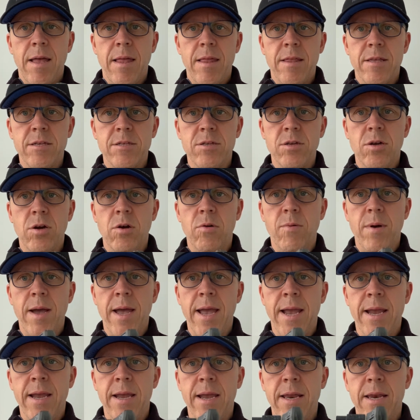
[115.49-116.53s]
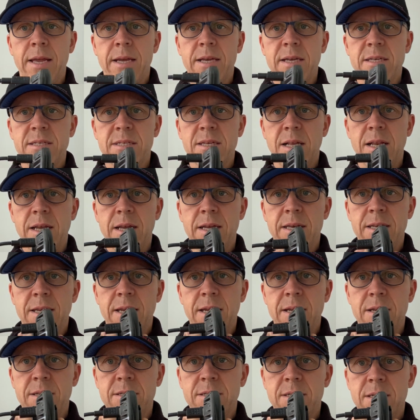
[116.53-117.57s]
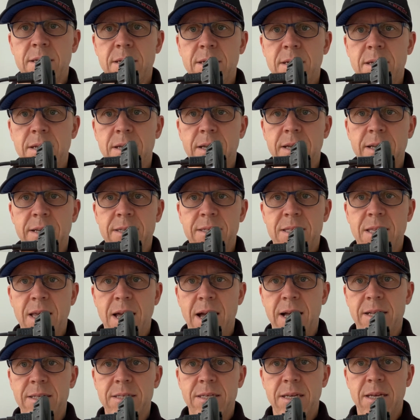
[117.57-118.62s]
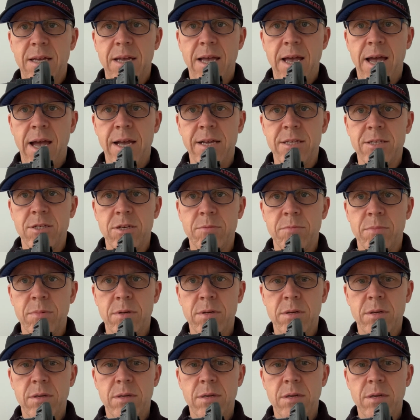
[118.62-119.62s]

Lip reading: there's no way in a gazillion years is that item